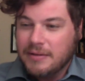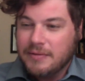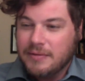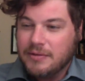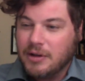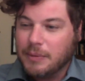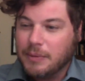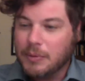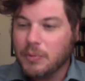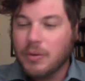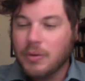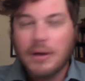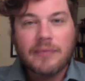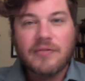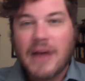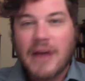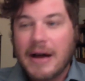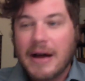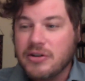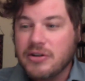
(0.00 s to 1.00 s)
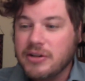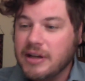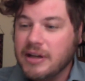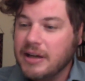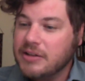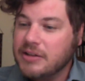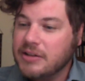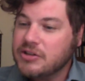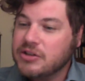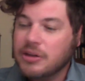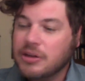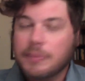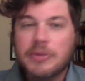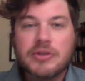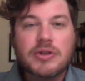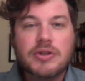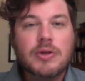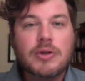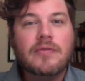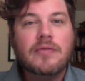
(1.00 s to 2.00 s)
Number 1, find your niche. Number
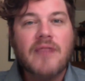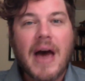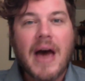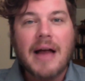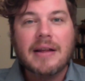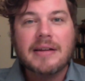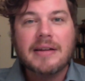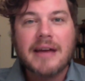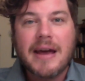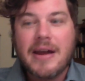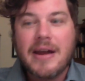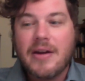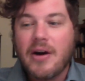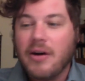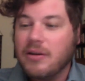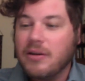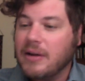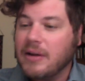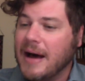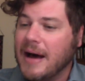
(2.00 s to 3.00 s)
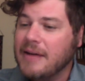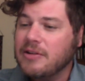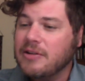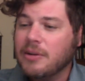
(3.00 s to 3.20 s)
2, validate it online.